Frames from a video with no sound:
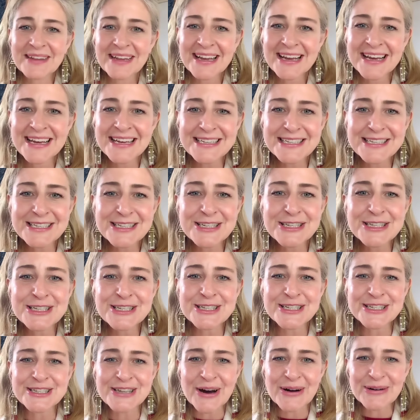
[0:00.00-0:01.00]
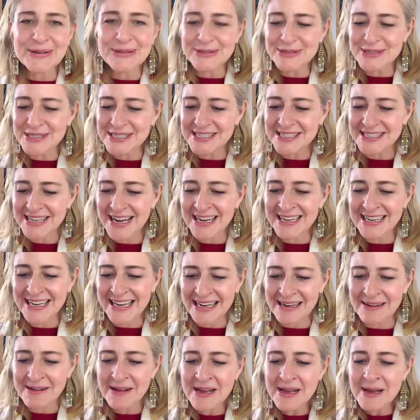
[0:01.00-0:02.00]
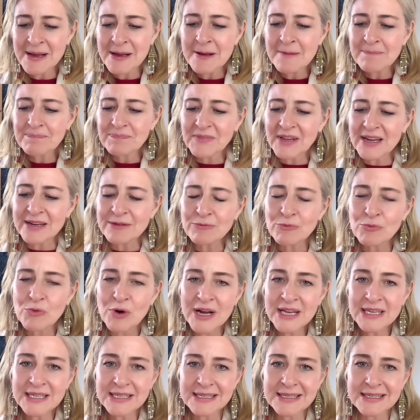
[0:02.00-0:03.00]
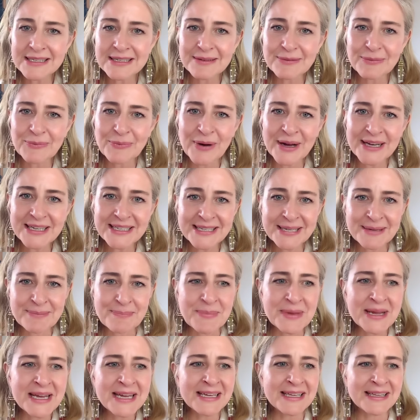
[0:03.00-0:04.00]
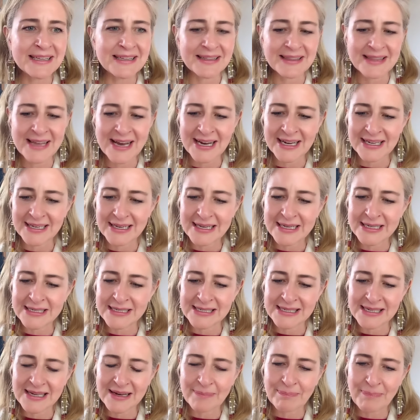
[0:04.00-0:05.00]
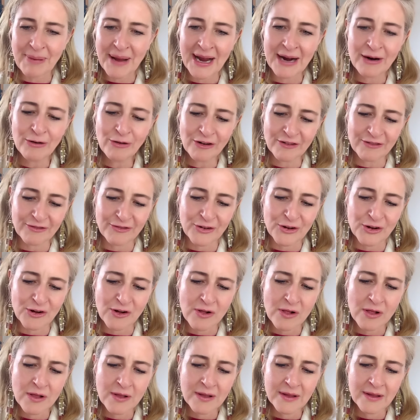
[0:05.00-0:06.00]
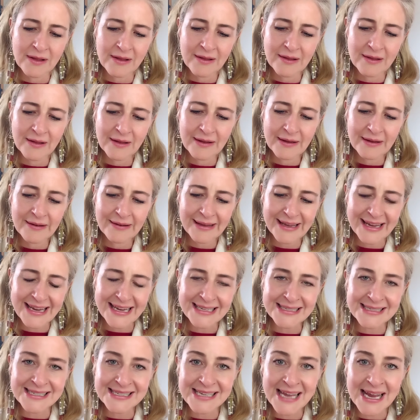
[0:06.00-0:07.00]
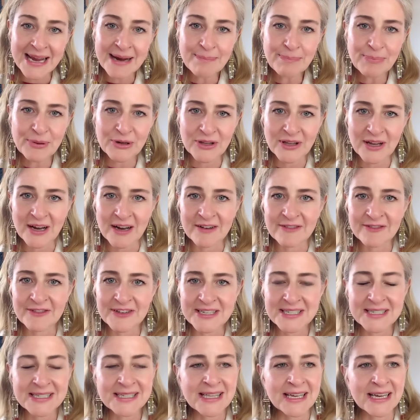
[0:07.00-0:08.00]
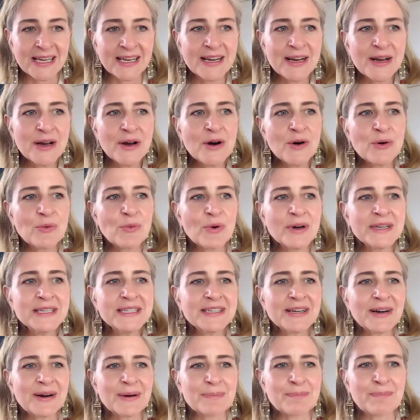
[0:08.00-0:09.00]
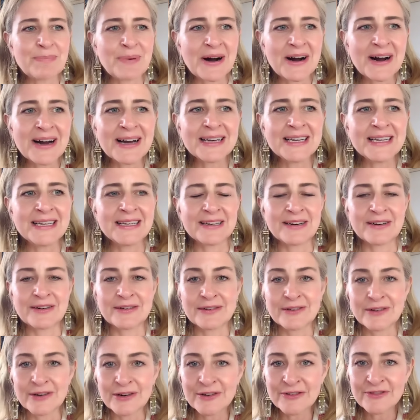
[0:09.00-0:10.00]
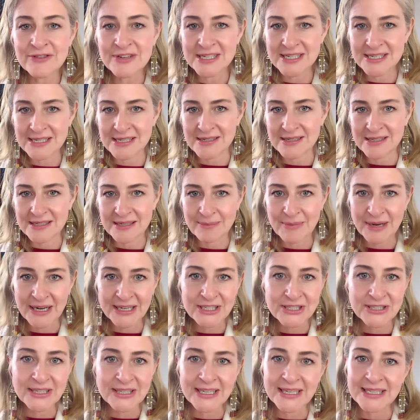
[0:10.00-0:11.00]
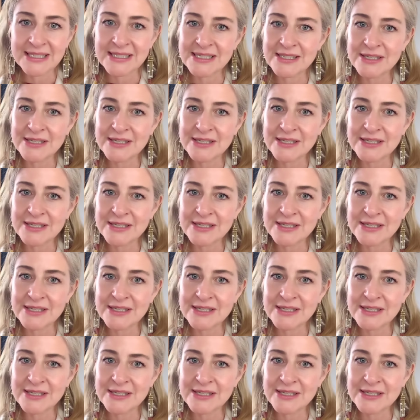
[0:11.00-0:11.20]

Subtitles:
It's so stunning. And what to me that is a powerful example of is that once our body and our nervous system actually gets